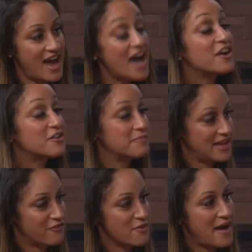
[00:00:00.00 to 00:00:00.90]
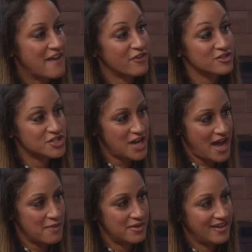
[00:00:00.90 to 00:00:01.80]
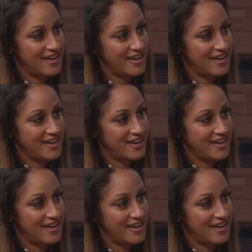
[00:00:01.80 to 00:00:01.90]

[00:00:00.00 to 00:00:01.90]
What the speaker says: hired me for my first job